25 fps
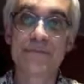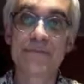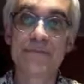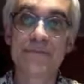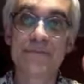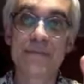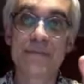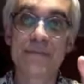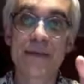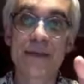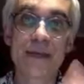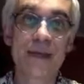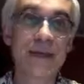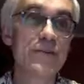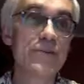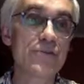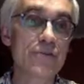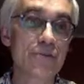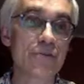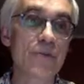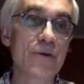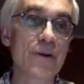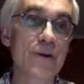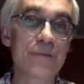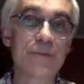h
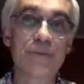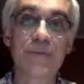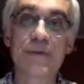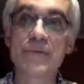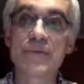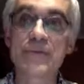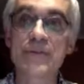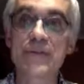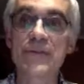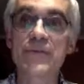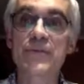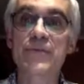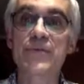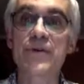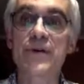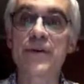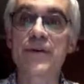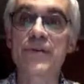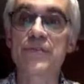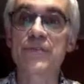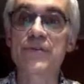squared plus d squared.